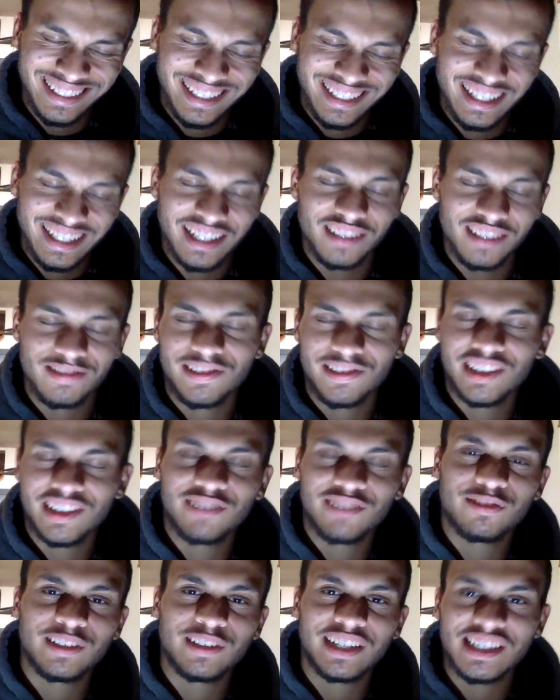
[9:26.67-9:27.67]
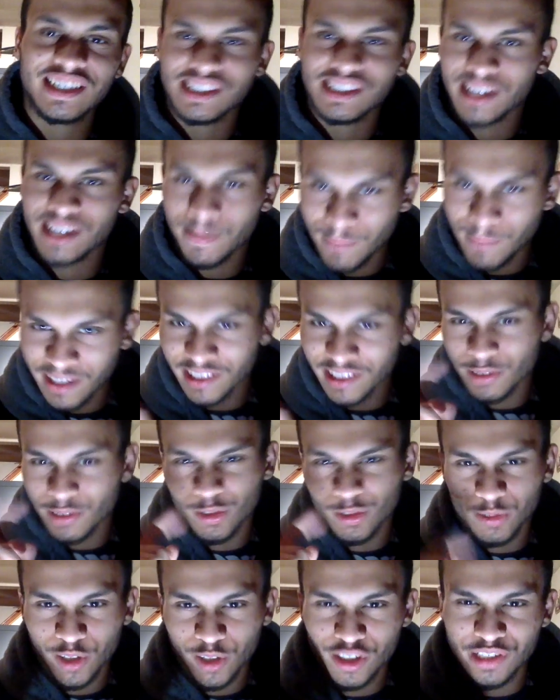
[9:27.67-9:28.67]
And the funny thing is, I'm like the
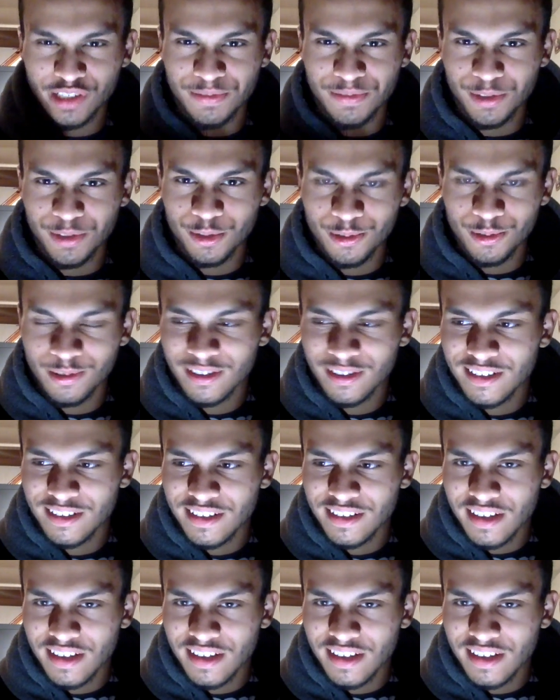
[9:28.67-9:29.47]
reverse of you.